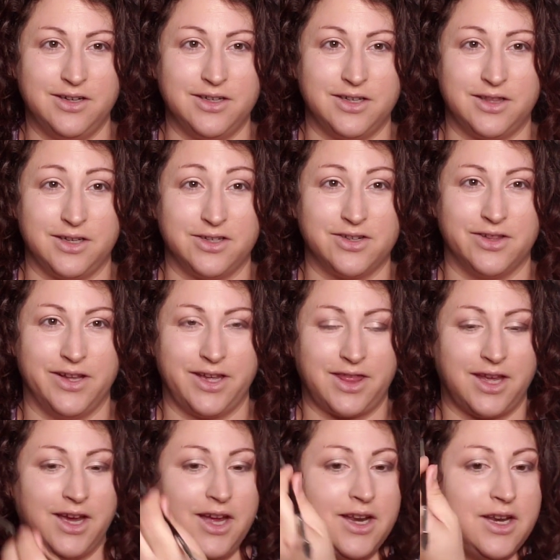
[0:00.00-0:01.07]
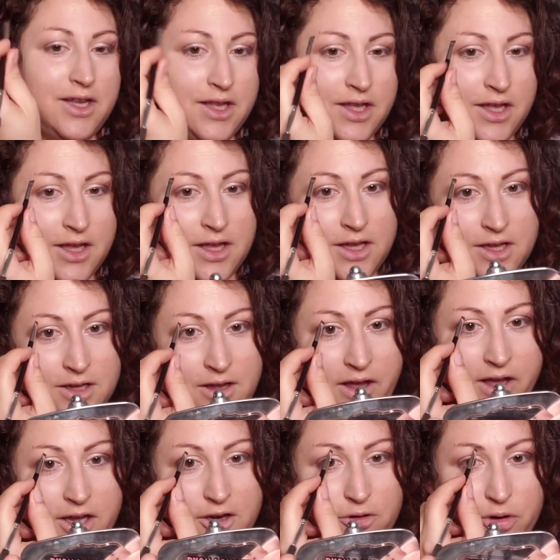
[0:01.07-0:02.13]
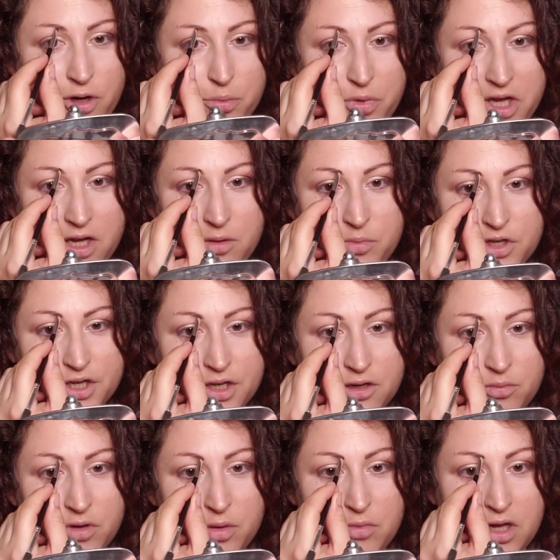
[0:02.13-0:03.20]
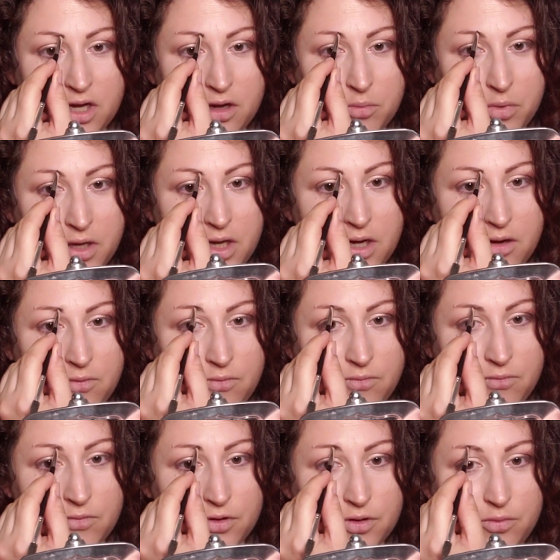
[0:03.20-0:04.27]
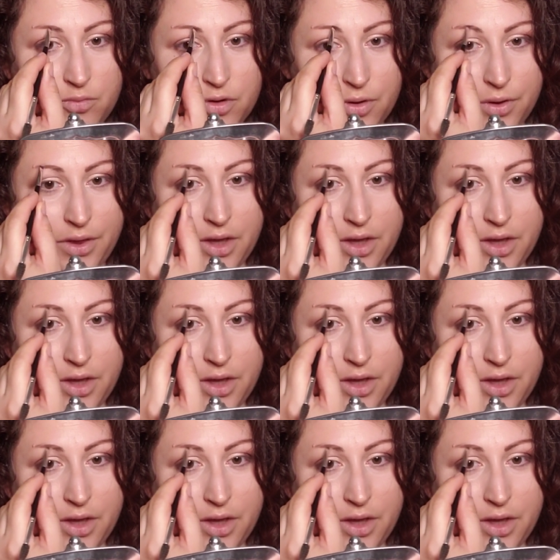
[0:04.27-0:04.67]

I think she'll like that. I can do her makeup, she can do my makeup. Hey, we'll do both.